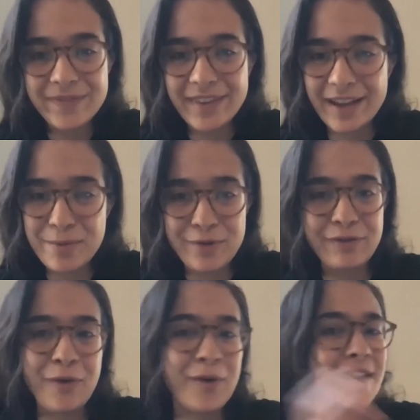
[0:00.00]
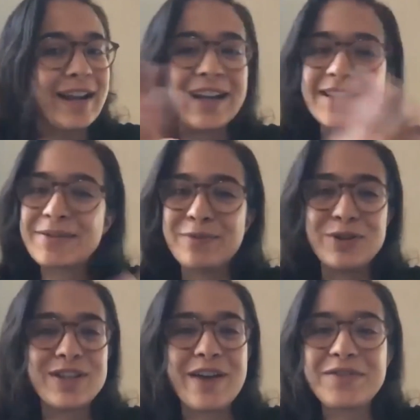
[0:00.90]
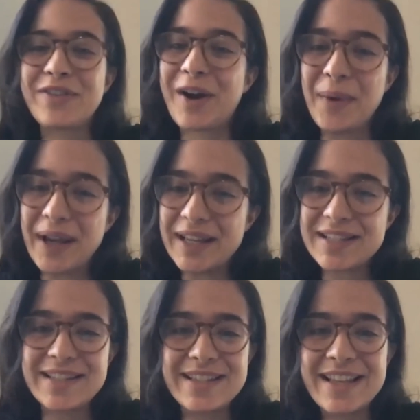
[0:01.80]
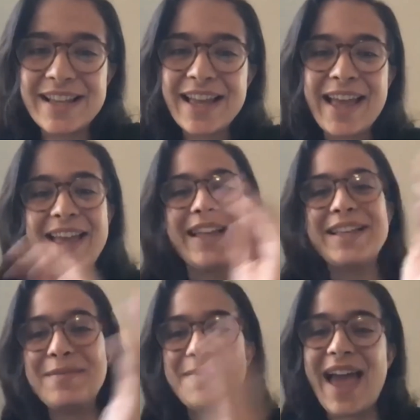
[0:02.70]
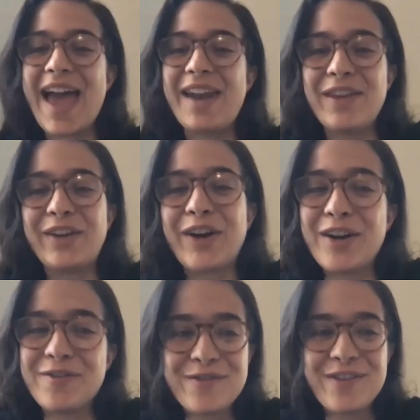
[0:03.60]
moving forward i guess we just have to figure out ways to be ahead of the yeah, curve of course.